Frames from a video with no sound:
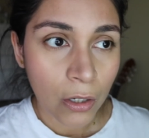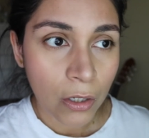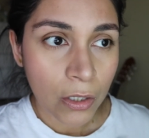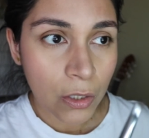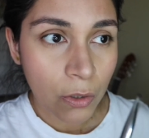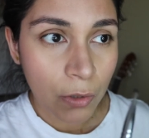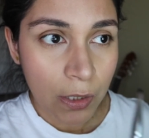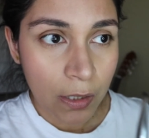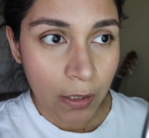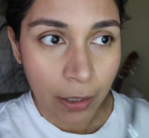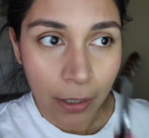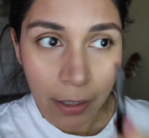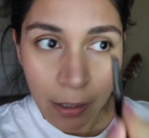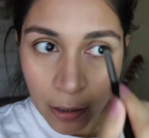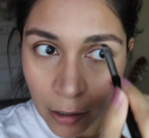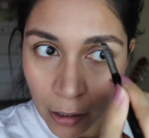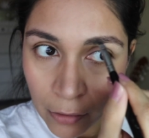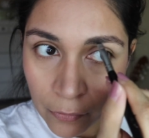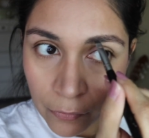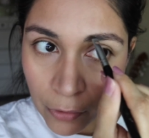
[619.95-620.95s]
So it's
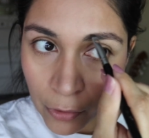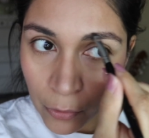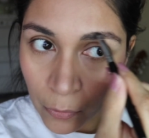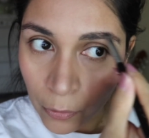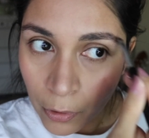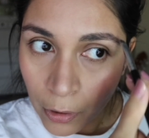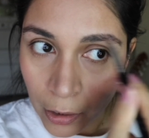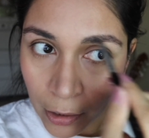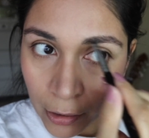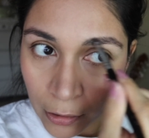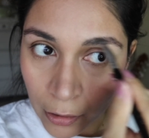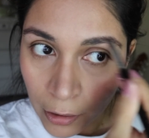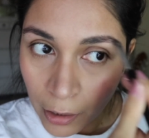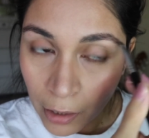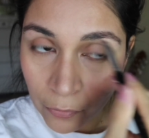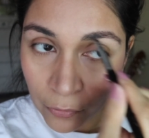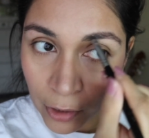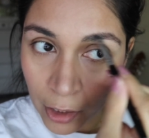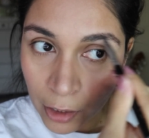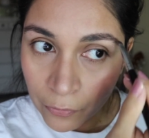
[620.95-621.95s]
like every
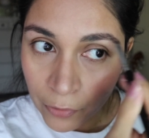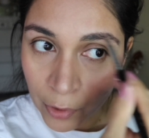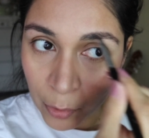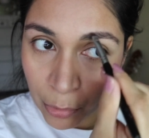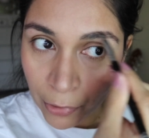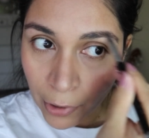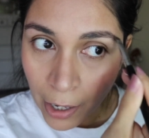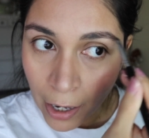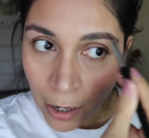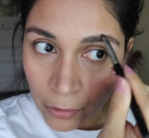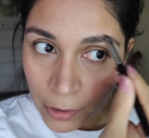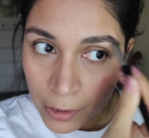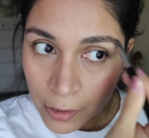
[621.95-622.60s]
brow